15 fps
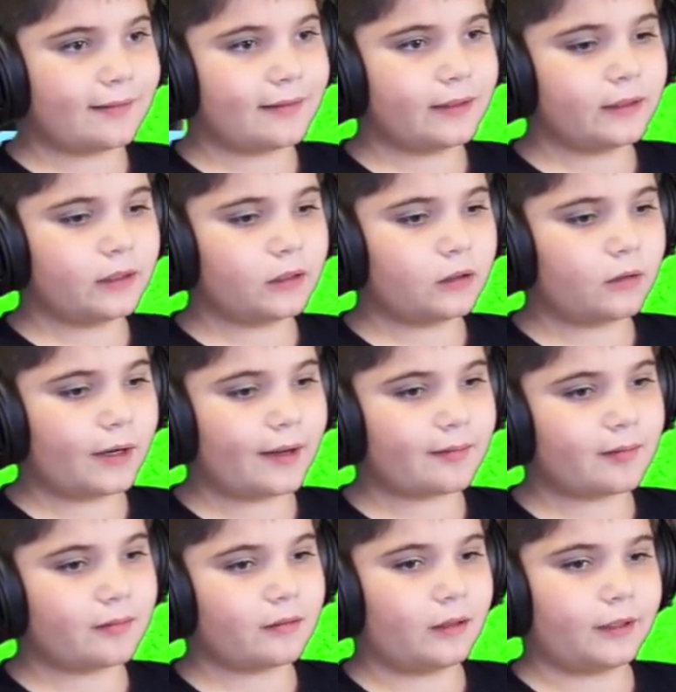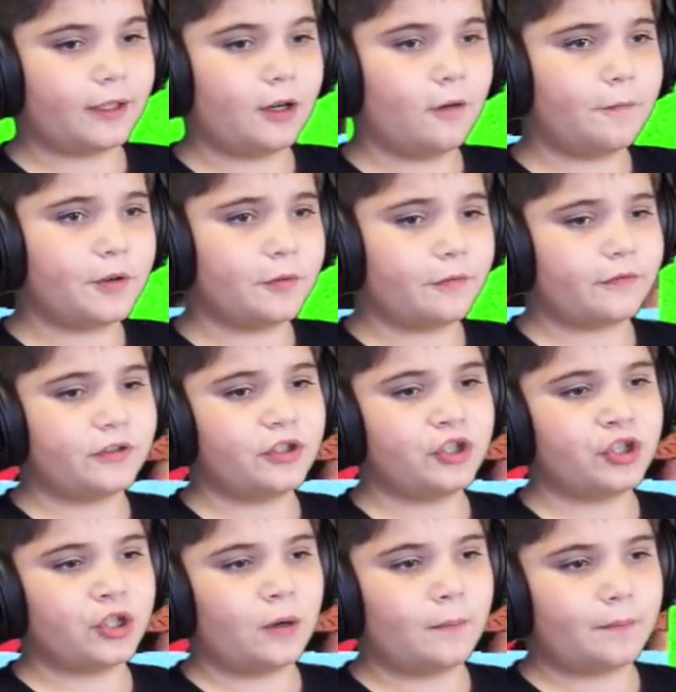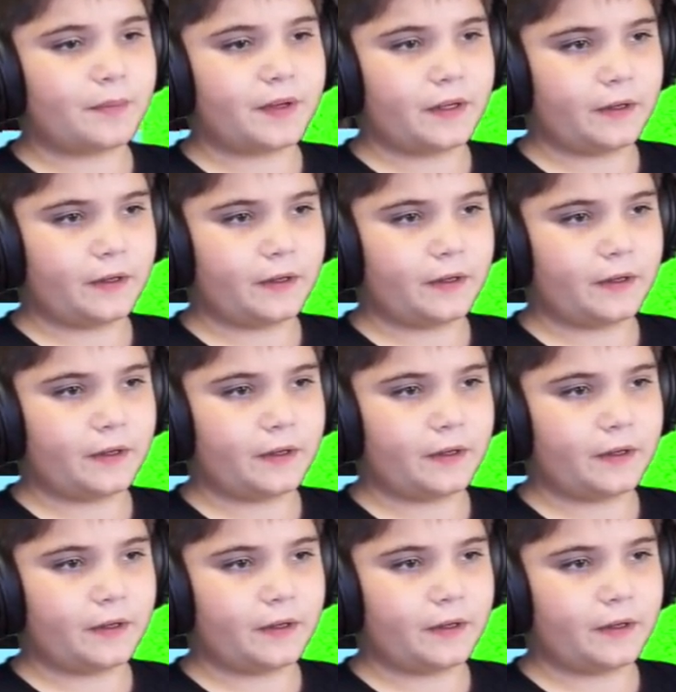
think the grass does not help you with jumping.